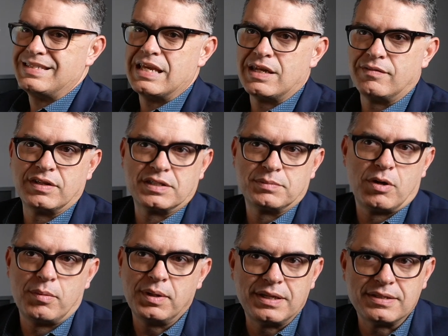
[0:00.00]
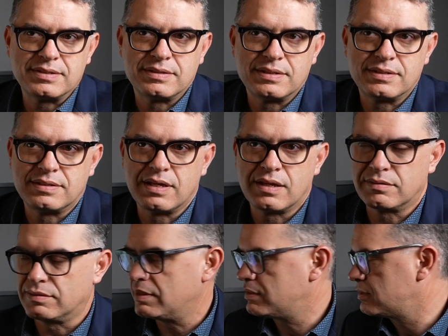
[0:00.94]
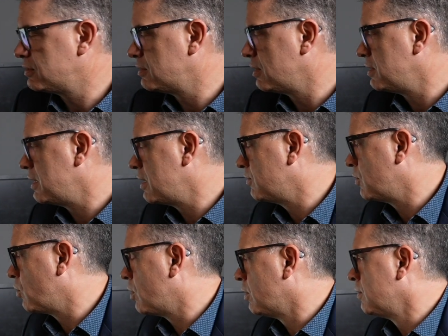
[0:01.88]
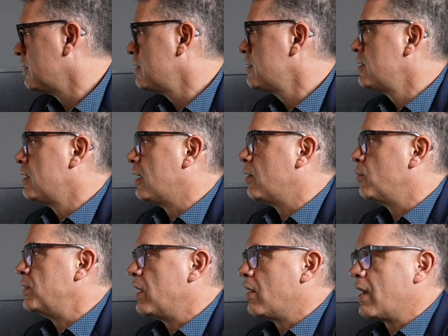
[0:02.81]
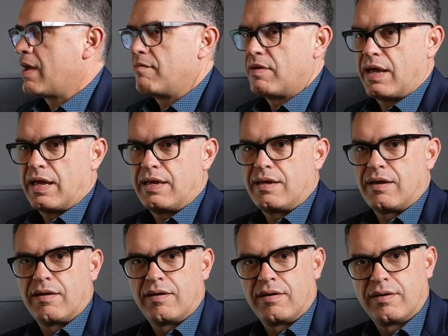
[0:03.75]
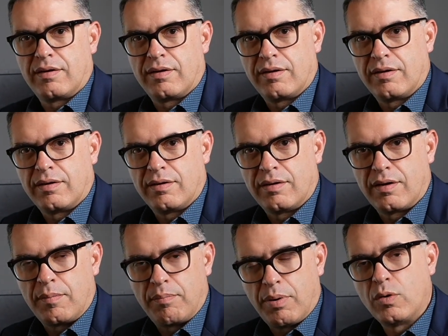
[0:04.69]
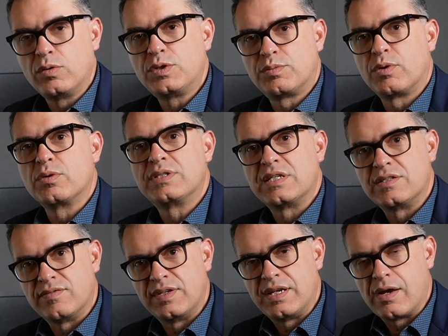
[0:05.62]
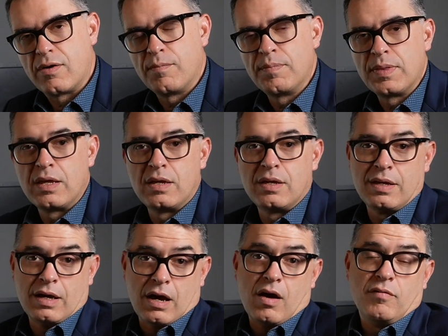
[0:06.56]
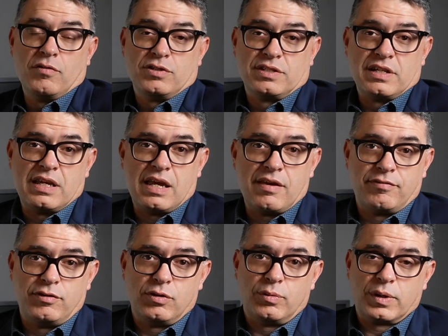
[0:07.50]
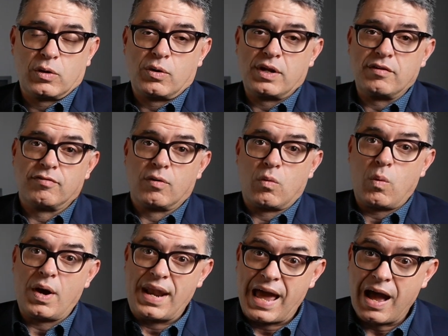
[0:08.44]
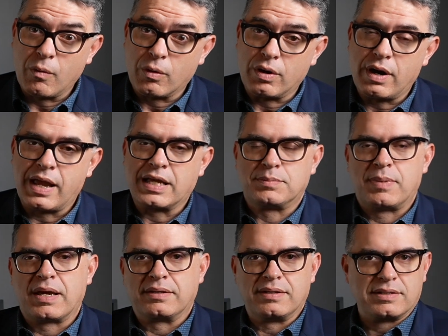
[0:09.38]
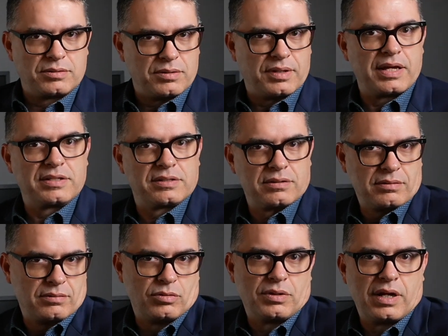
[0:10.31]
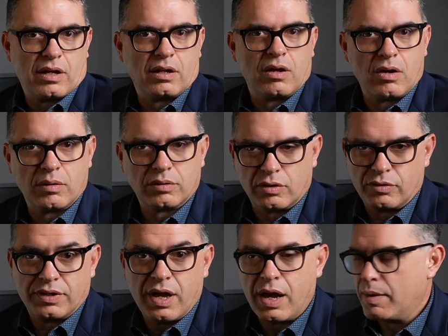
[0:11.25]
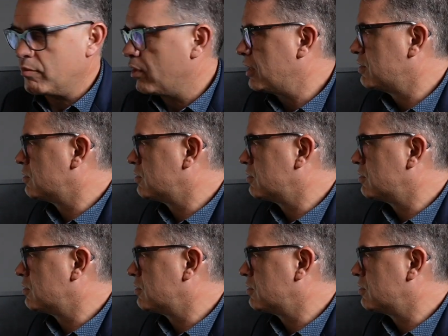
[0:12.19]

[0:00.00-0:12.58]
the end of the experiment. It's not the end of the world. We now have a post-process video. Obviously, if you're recording for 1 hour, expect this to take a longer time, right?